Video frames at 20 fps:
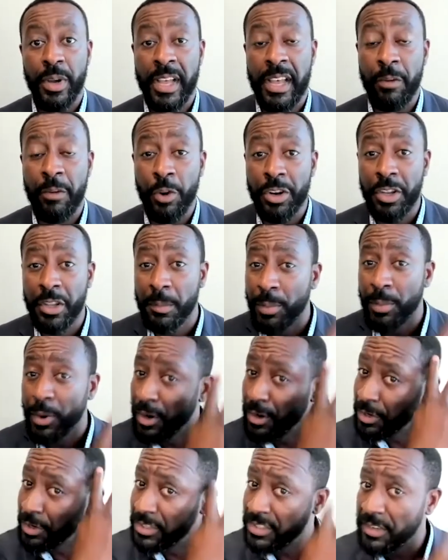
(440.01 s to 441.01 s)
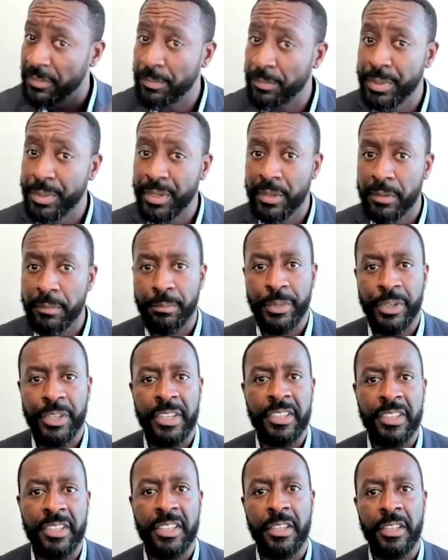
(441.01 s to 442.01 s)
and one of the partners of
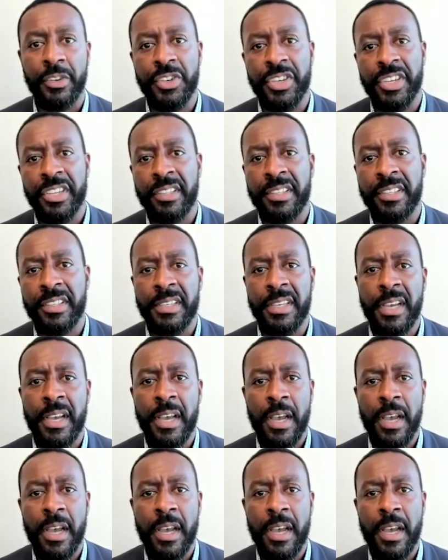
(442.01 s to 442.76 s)
Building Solutions.